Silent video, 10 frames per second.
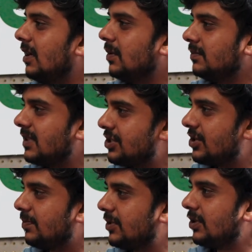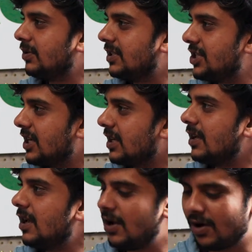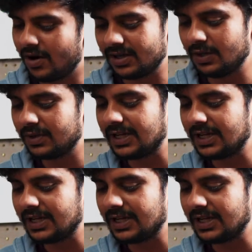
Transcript: strip through the jig, or they would